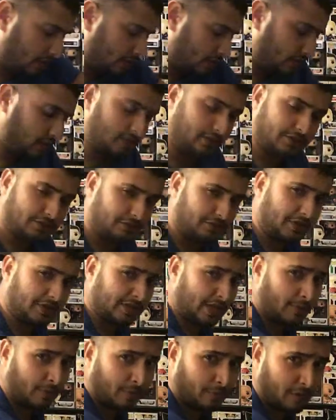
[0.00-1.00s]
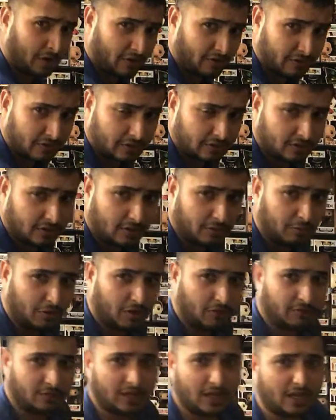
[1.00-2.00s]
Doctor Strange, I'm a
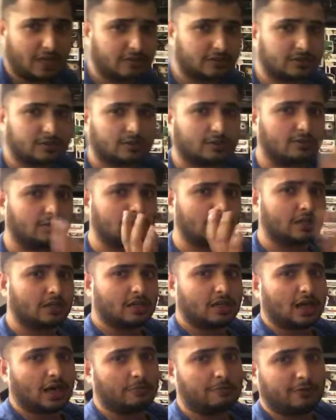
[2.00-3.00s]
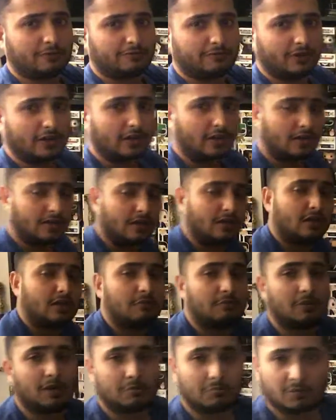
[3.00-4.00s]
Marvel guy, so I prefer
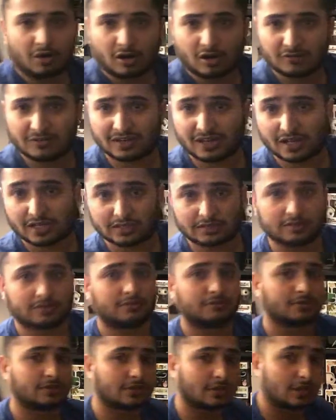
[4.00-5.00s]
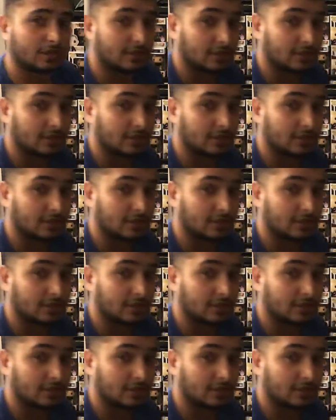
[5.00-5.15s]
my Marvel items.